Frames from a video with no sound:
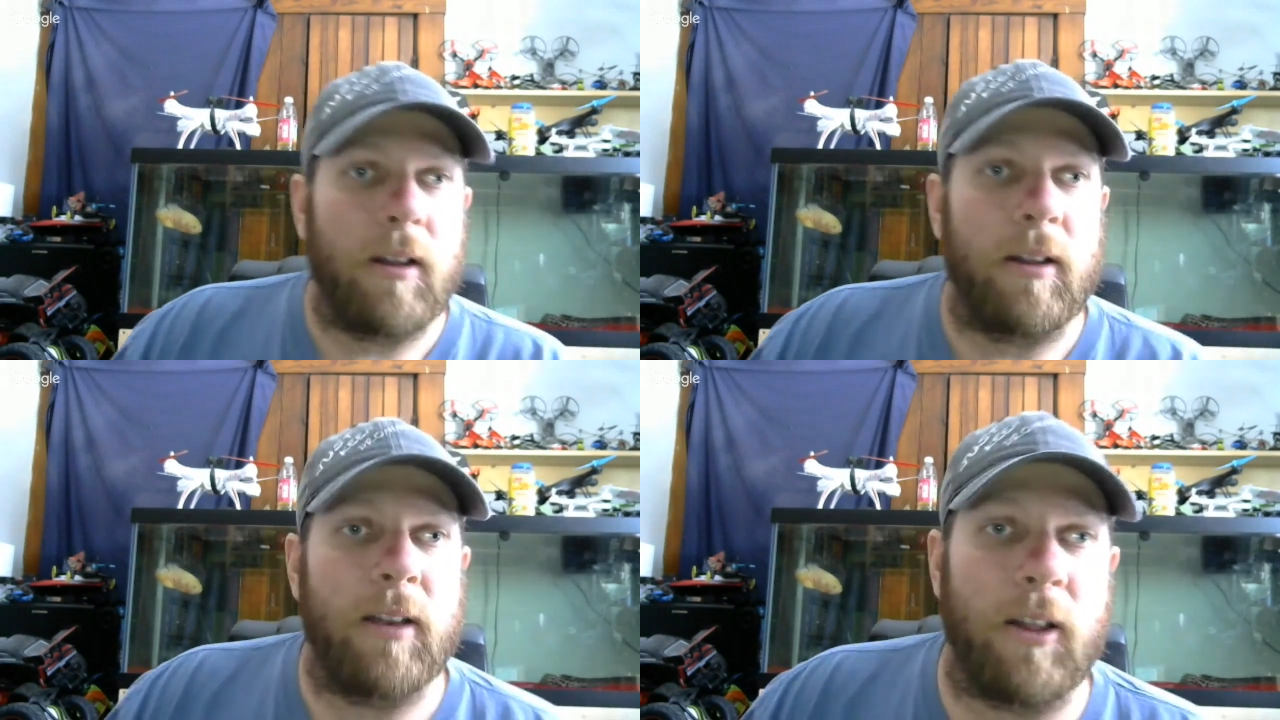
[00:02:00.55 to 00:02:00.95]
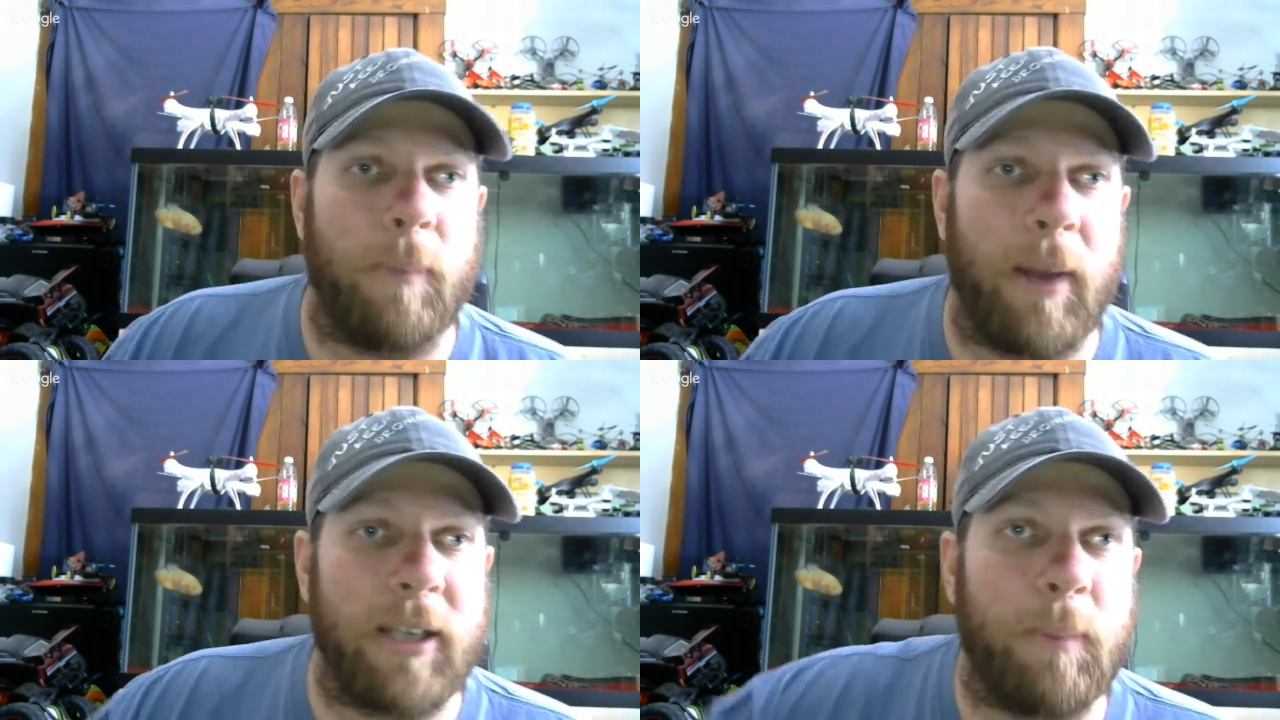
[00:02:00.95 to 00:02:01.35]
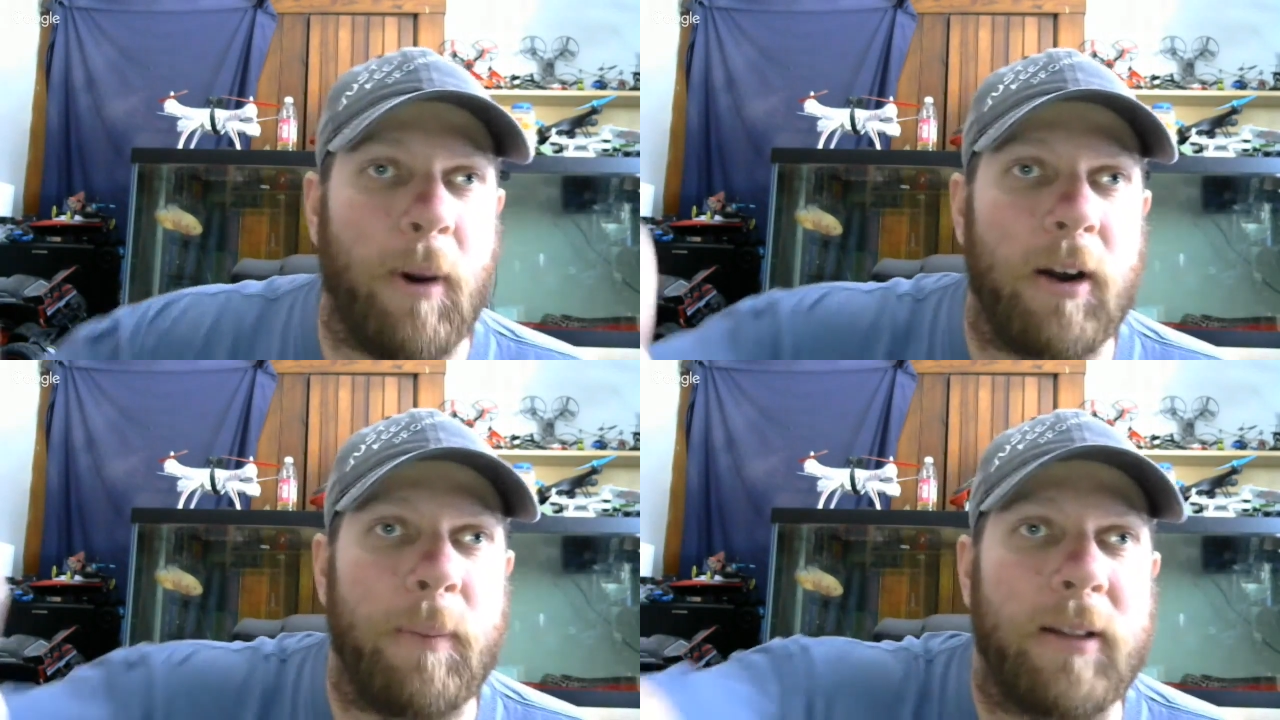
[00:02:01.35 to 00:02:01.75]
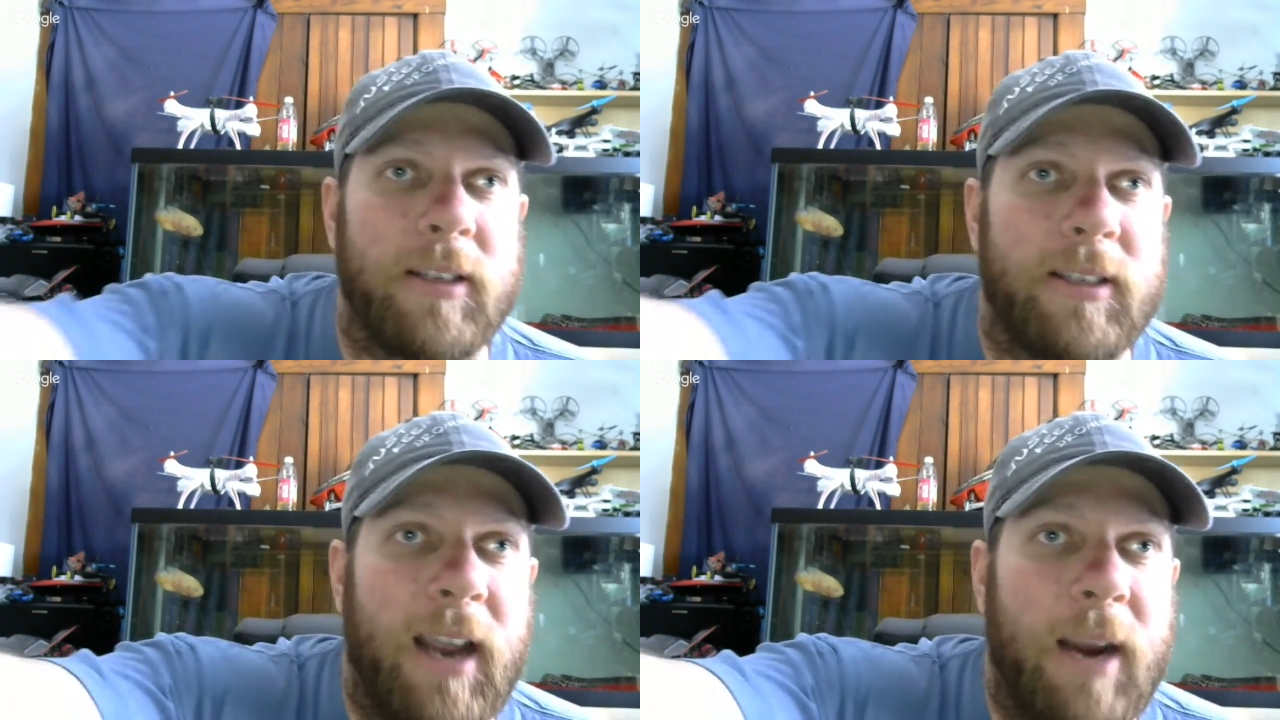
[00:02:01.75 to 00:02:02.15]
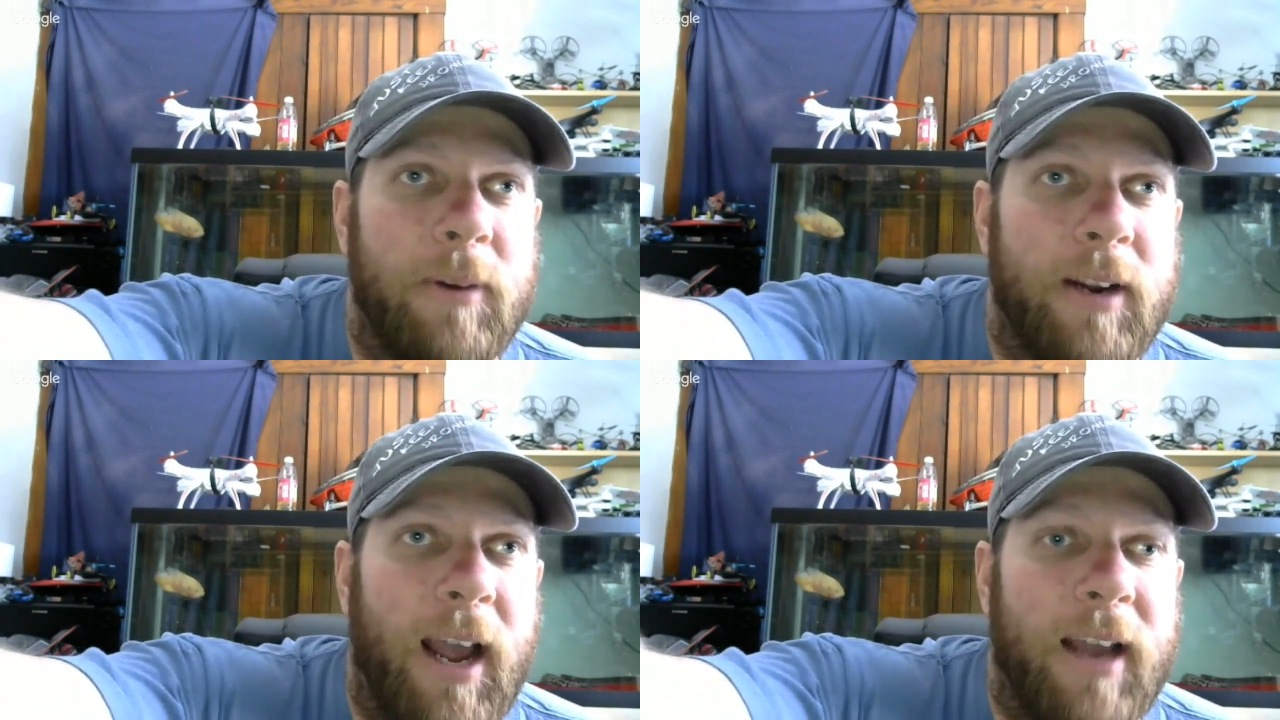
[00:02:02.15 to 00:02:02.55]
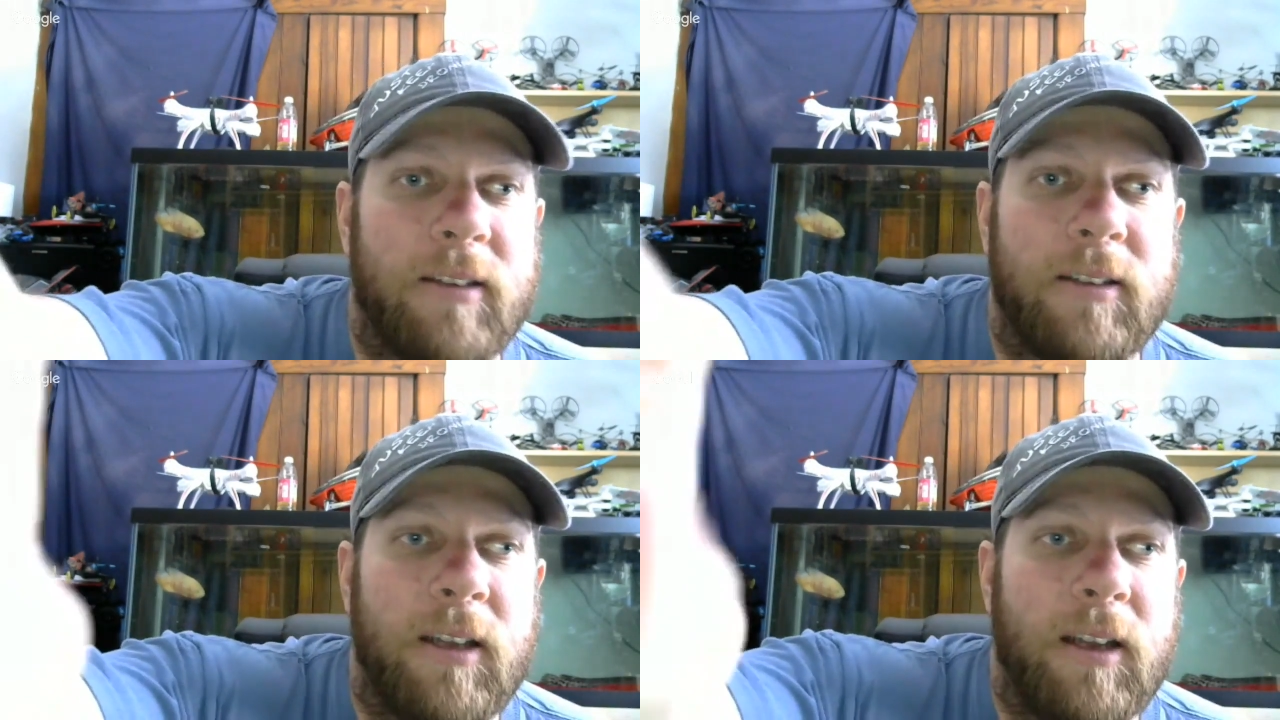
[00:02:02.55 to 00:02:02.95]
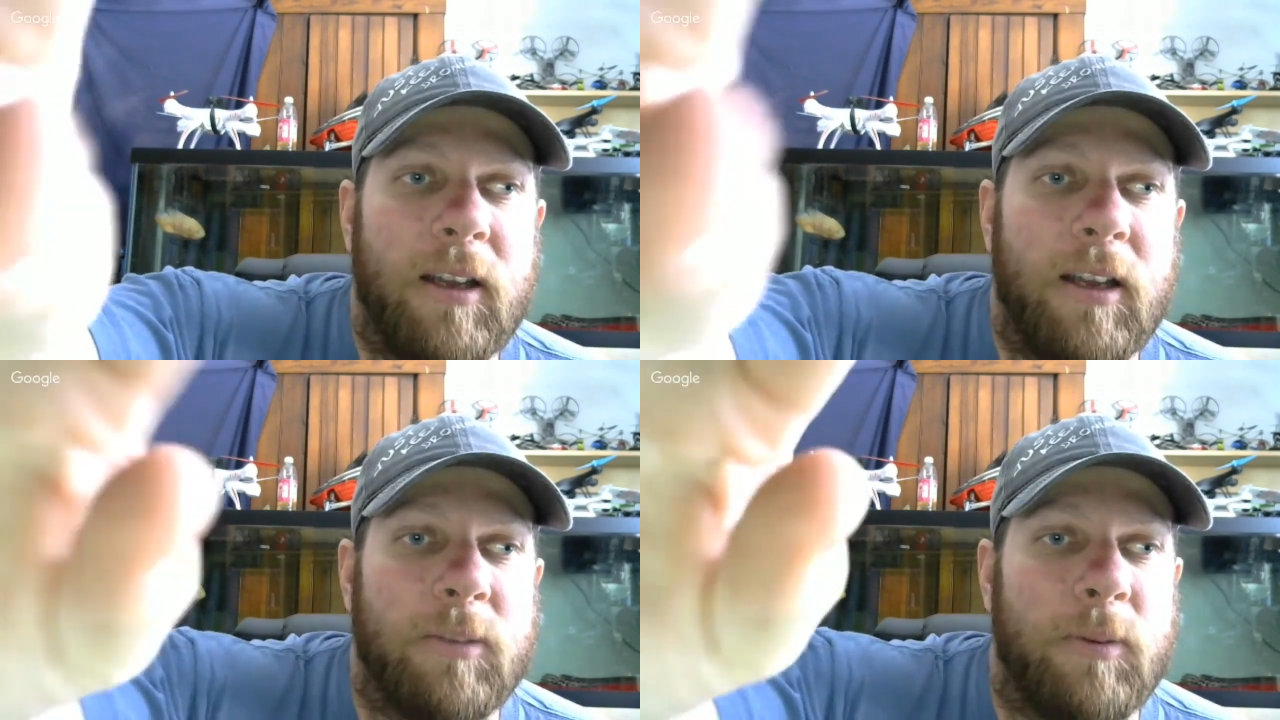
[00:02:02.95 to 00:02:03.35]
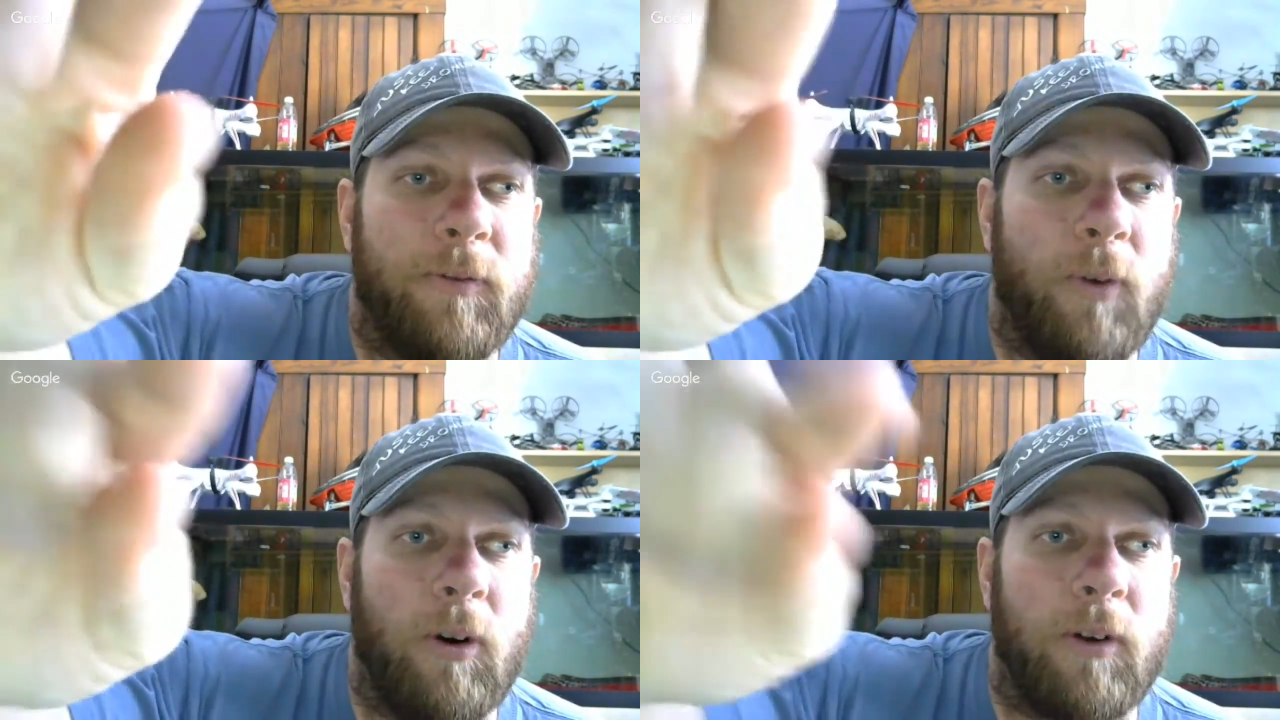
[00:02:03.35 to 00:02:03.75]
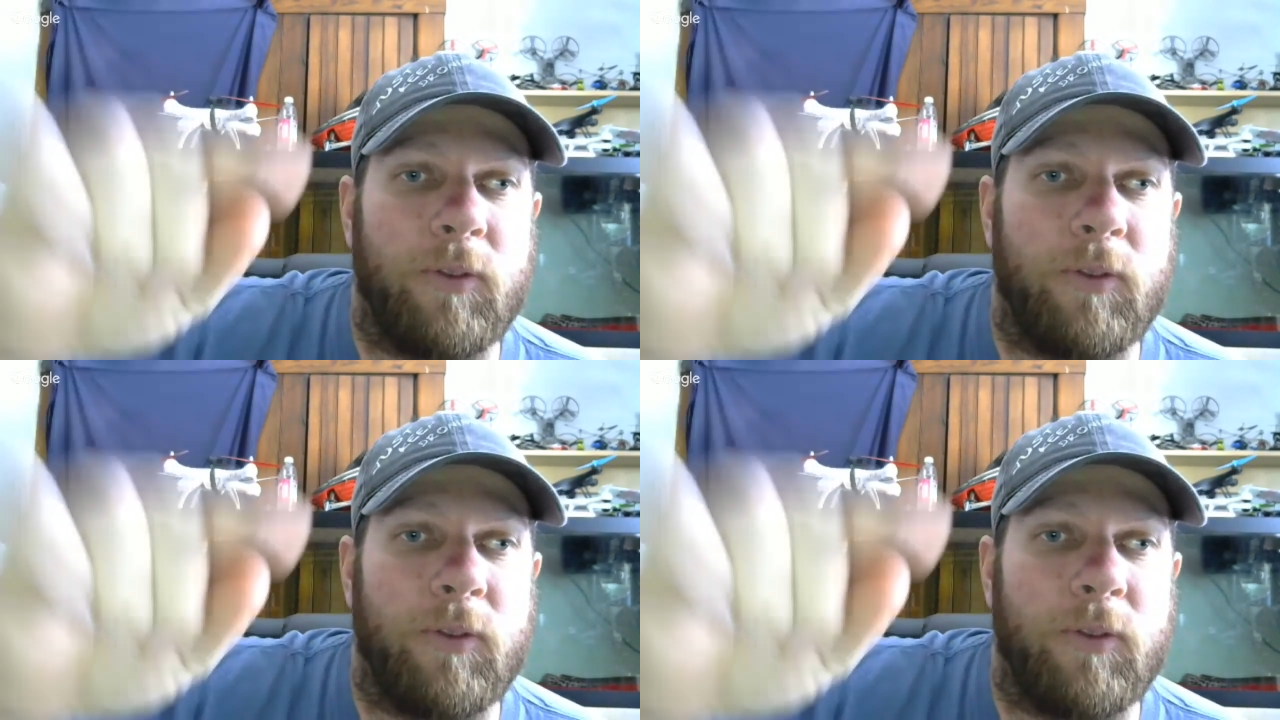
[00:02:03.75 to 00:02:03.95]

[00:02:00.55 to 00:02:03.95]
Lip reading: Now, the best part about this camera, guys, is before